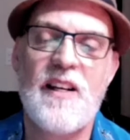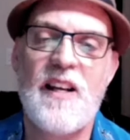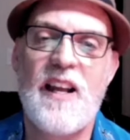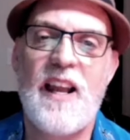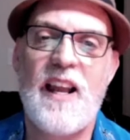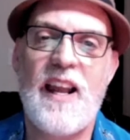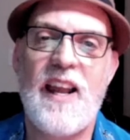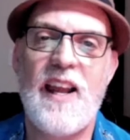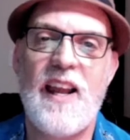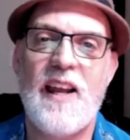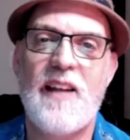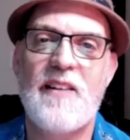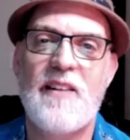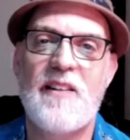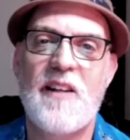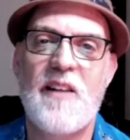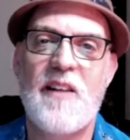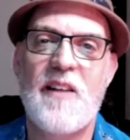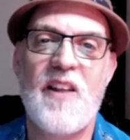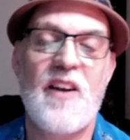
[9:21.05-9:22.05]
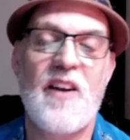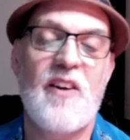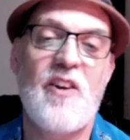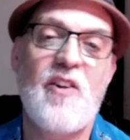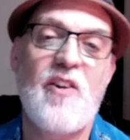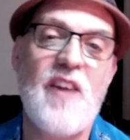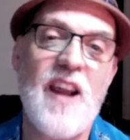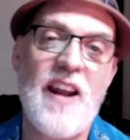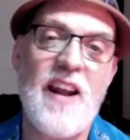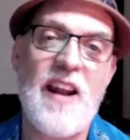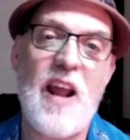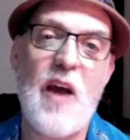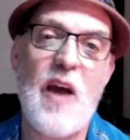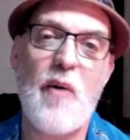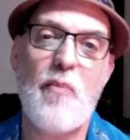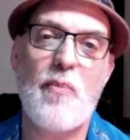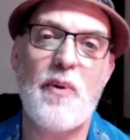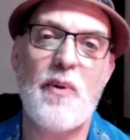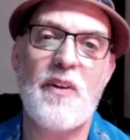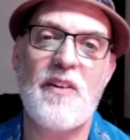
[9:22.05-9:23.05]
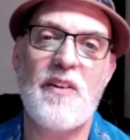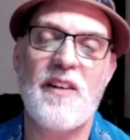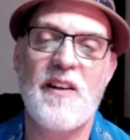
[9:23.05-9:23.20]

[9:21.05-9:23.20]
And then you can't help but